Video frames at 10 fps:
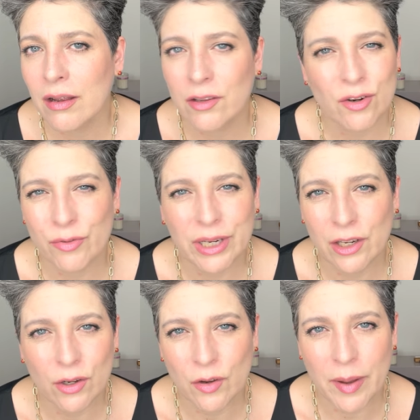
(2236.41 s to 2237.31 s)
You don't
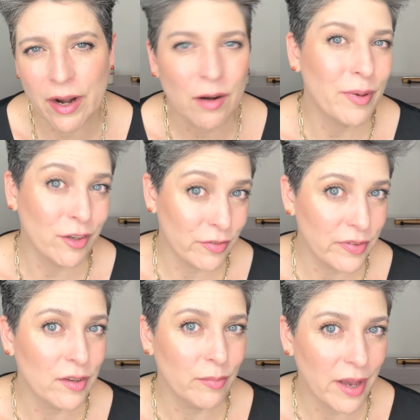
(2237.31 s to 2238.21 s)
really look better, but you
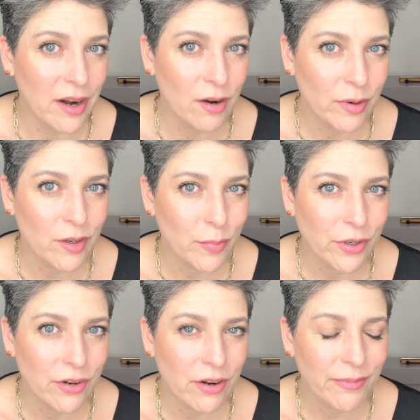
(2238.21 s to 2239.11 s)
feel better when you
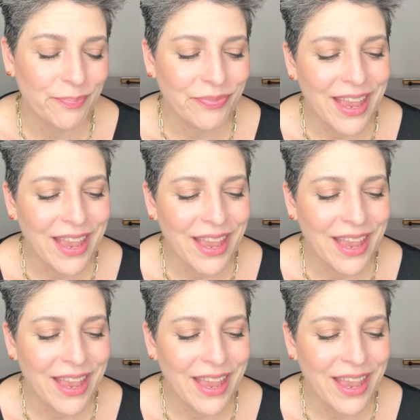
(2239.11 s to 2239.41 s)
put it on.